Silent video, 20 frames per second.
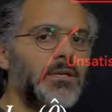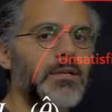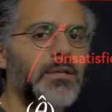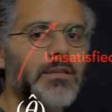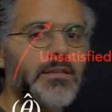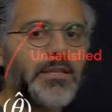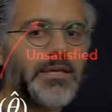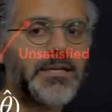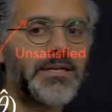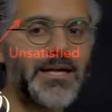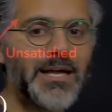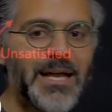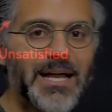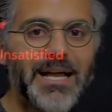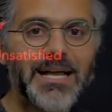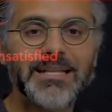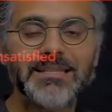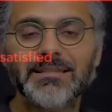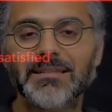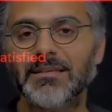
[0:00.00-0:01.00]
theta
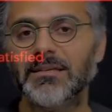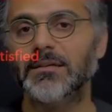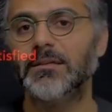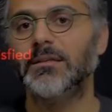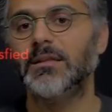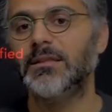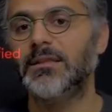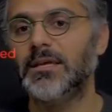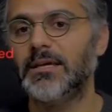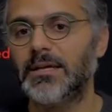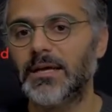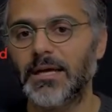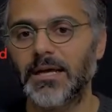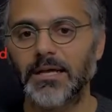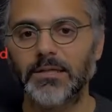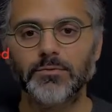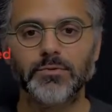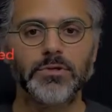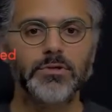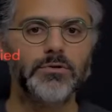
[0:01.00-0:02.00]
hat, the theta
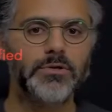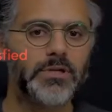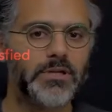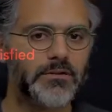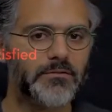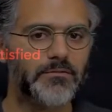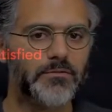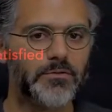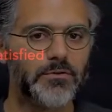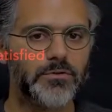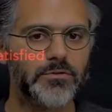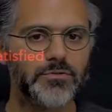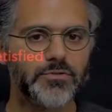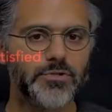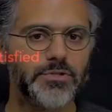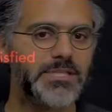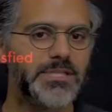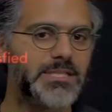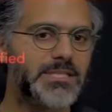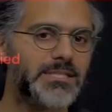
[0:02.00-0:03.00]
hat we're looking for. So
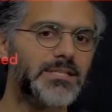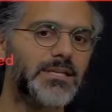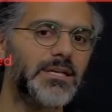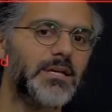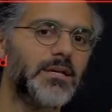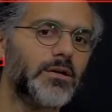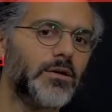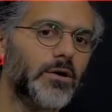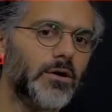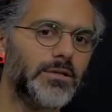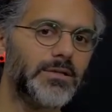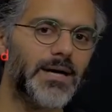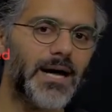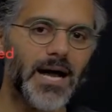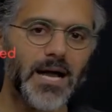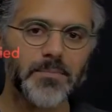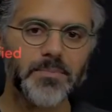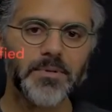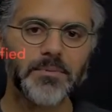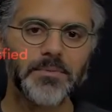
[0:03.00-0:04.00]
this is called
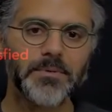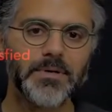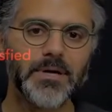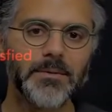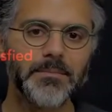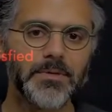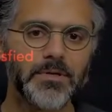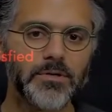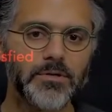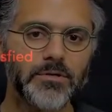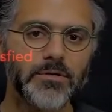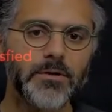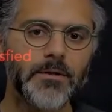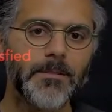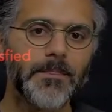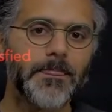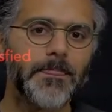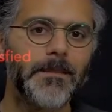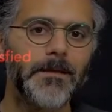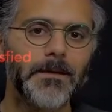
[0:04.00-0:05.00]
hyperparameter
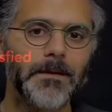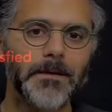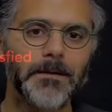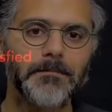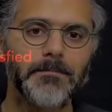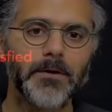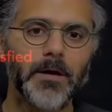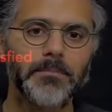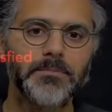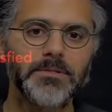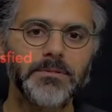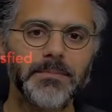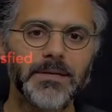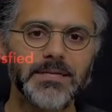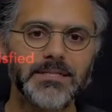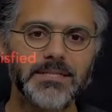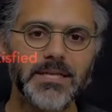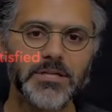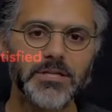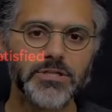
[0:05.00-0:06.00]

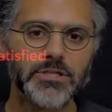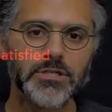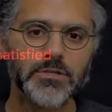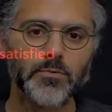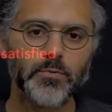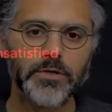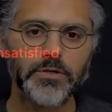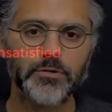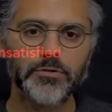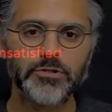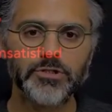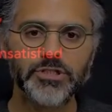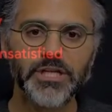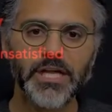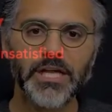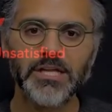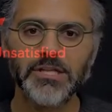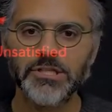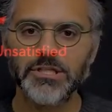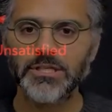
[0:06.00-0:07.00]
optimization when you're
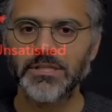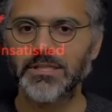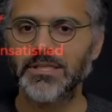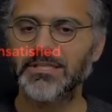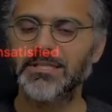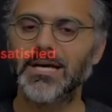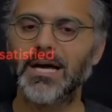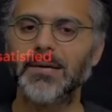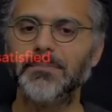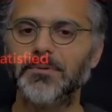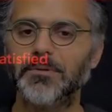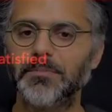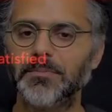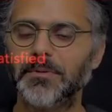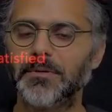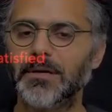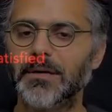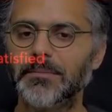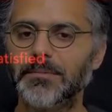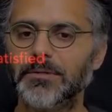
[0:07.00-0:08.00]
changing these
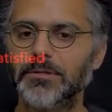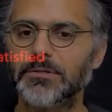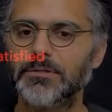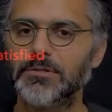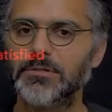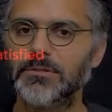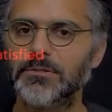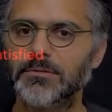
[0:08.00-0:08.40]
hyperparameters.